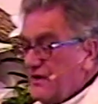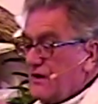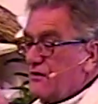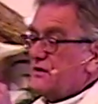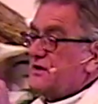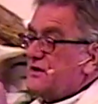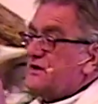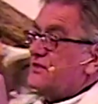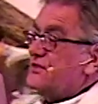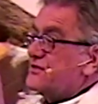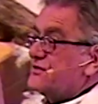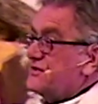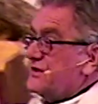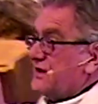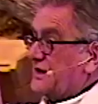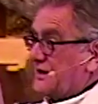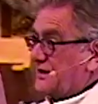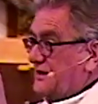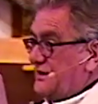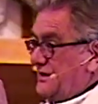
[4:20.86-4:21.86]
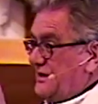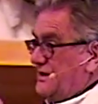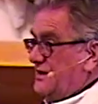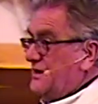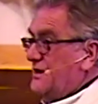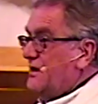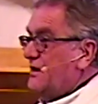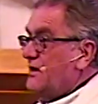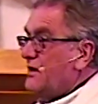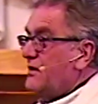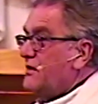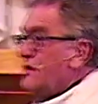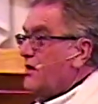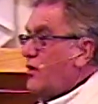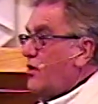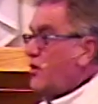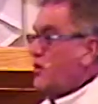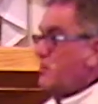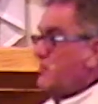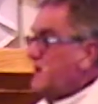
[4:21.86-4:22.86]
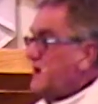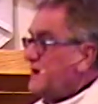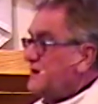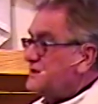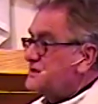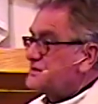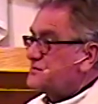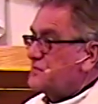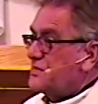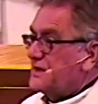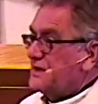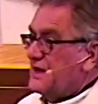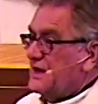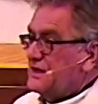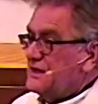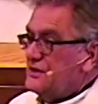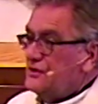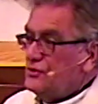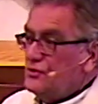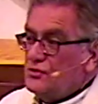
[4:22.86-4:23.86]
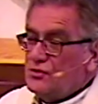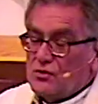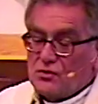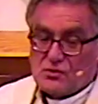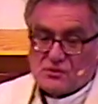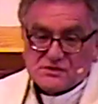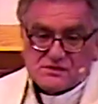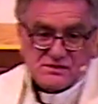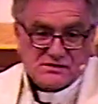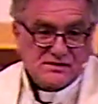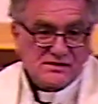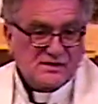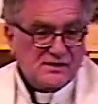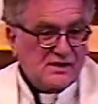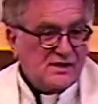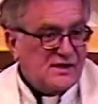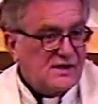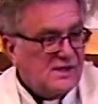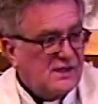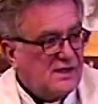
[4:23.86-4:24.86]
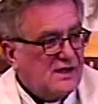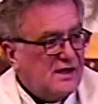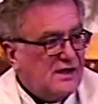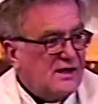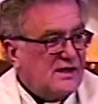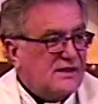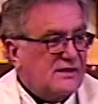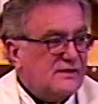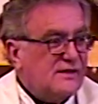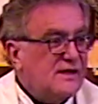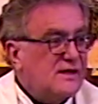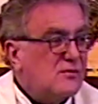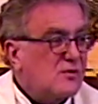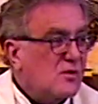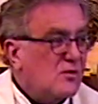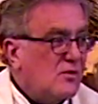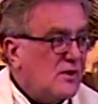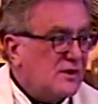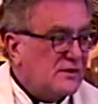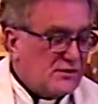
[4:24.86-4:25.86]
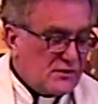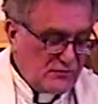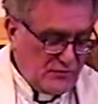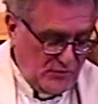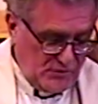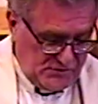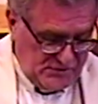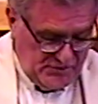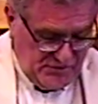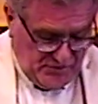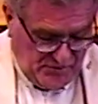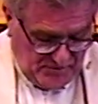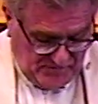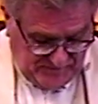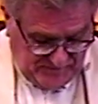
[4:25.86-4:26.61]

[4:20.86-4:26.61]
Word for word: very thick, homemade spaghetti noodles. They were wonderful too.